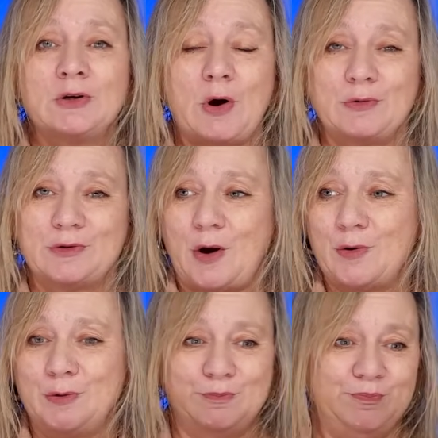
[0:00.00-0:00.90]
go,
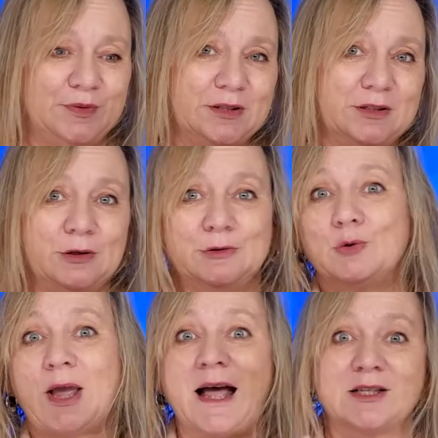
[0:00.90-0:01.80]
go
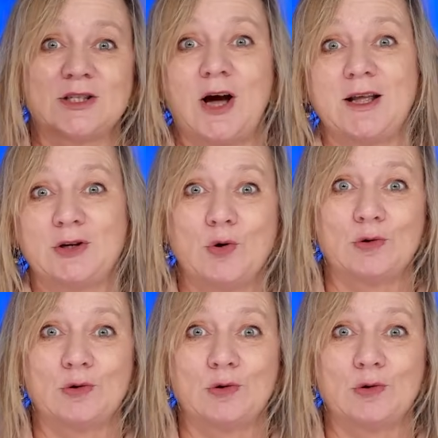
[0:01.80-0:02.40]
look outside